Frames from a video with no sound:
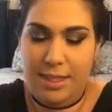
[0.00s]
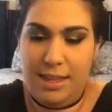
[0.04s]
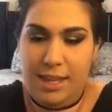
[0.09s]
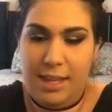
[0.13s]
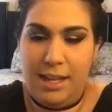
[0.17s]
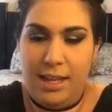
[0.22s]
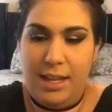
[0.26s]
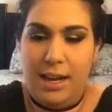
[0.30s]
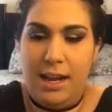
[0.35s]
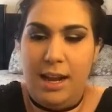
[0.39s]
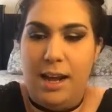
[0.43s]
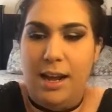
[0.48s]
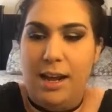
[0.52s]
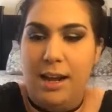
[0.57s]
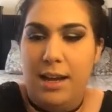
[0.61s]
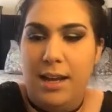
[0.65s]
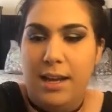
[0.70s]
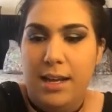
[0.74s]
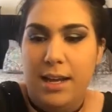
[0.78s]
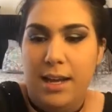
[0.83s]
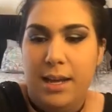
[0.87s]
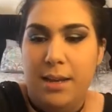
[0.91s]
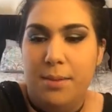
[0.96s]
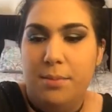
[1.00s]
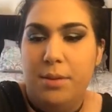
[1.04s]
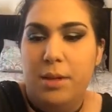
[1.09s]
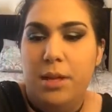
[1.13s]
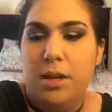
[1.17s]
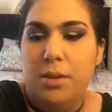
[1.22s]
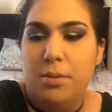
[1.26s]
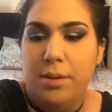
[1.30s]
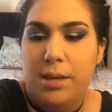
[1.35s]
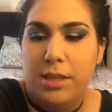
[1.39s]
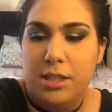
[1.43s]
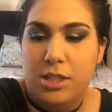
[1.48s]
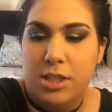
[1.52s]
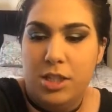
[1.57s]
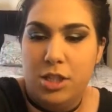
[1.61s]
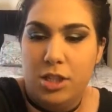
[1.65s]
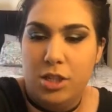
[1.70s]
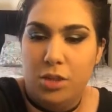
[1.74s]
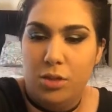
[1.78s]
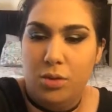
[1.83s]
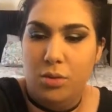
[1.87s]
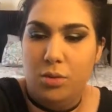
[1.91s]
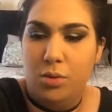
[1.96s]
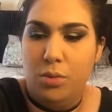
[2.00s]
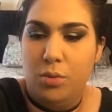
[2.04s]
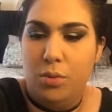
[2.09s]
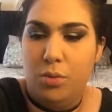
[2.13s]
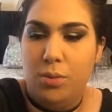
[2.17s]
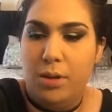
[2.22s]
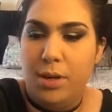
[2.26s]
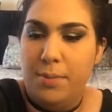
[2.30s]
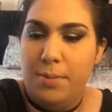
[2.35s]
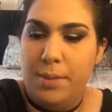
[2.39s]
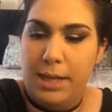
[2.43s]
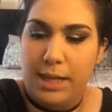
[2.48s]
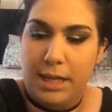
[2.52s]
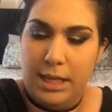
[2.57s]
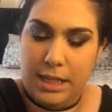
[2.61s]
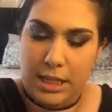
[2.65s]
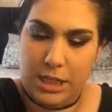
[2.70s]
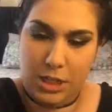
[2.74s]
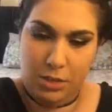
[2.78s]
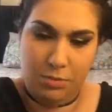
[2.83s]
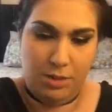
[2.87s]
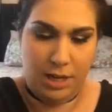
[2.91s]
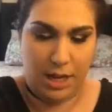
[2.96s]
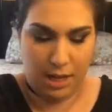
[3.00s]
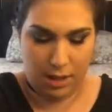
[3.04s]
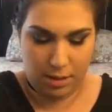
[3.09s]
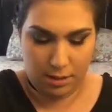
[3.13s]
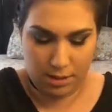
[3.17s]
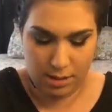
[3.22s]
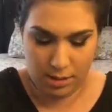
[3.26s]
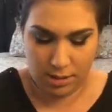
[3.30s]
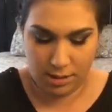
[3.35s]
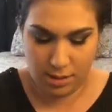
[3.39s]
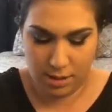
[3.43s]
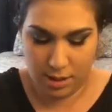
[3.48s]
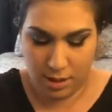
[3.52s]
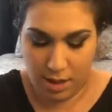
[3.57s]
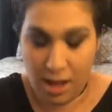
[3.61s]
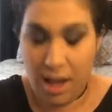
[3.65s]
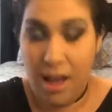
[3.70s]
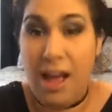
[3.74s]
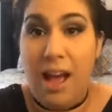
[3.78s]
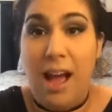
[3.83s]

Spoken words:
Then I am going to, what am I going to do next?